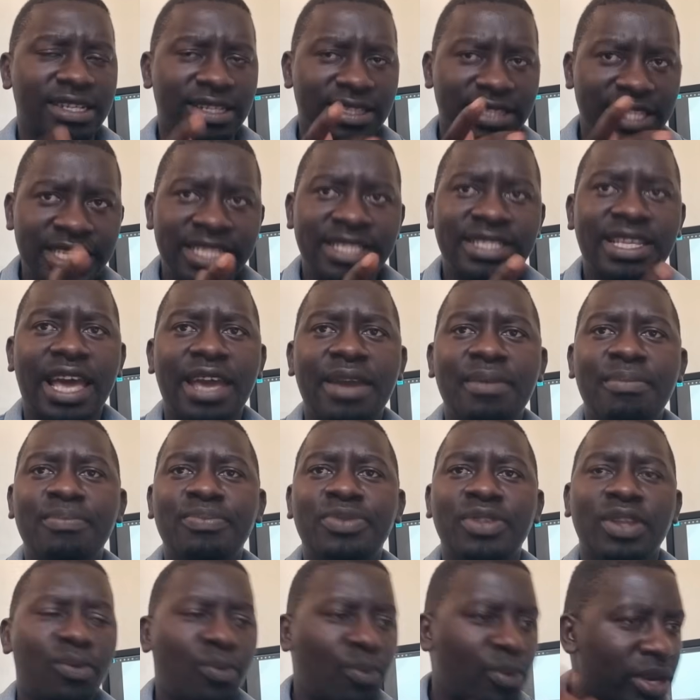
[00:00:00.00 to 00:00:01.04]
this time
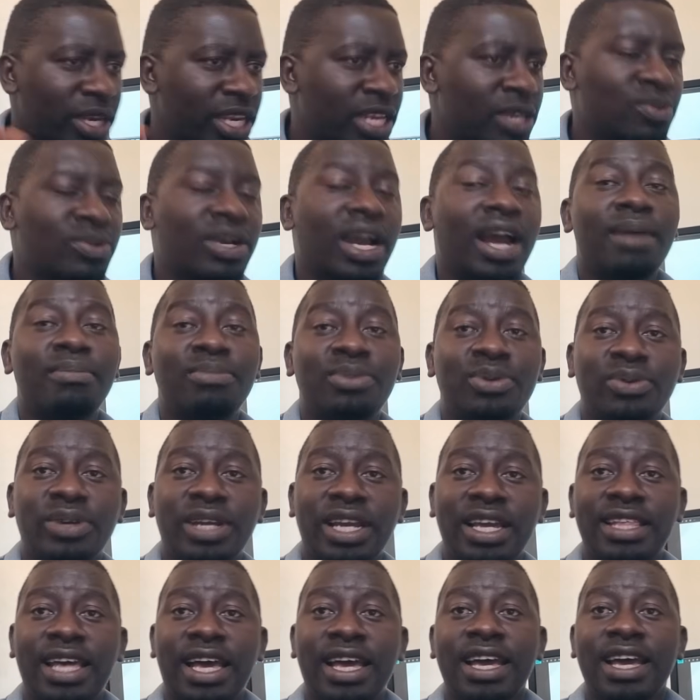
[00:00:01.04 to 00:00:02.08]
we need to come
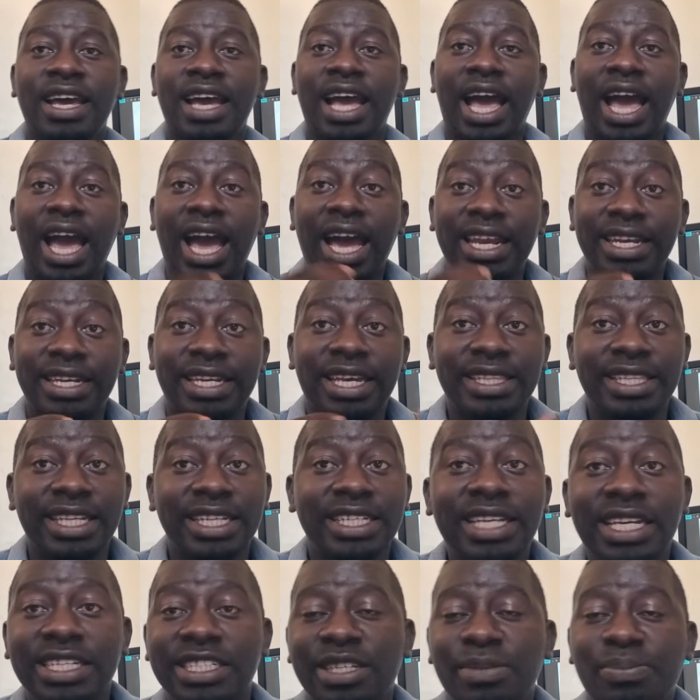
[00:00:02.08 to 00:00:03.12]
together under the
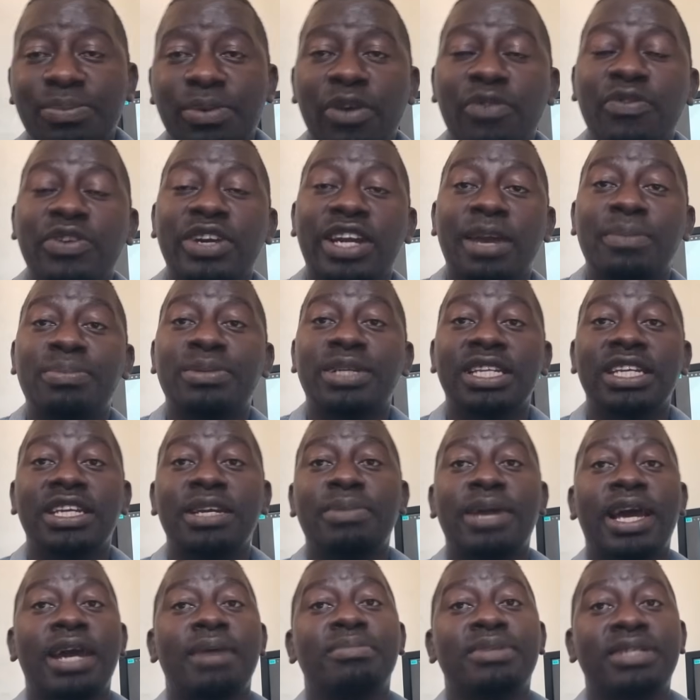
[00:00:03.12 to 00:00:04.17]
leadership of Captain
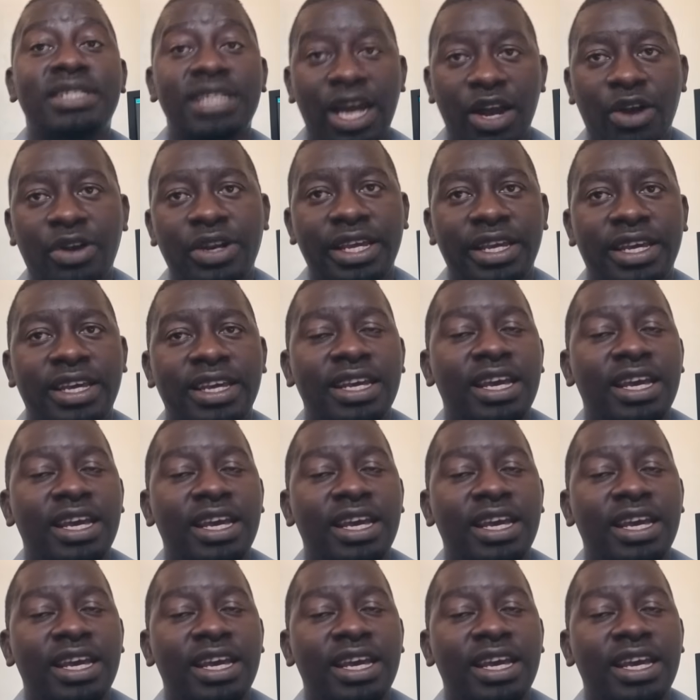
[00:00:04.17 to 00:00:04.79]
Ibrahim Traoré.